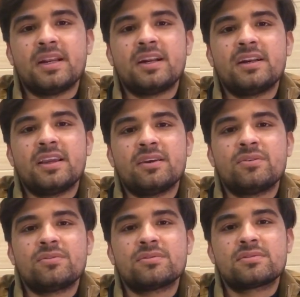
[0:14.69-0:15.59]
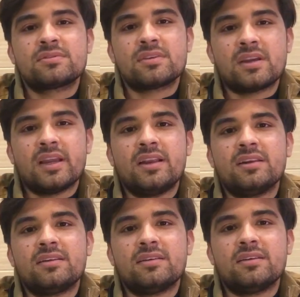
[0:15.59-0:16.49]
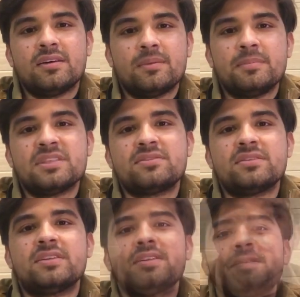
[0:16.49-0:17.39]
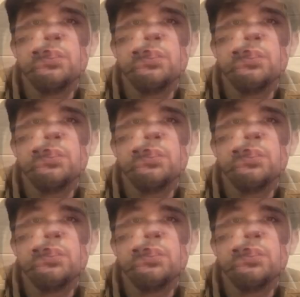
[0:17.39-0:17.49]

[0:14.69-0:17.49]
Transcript: undiagnosed and mistreated.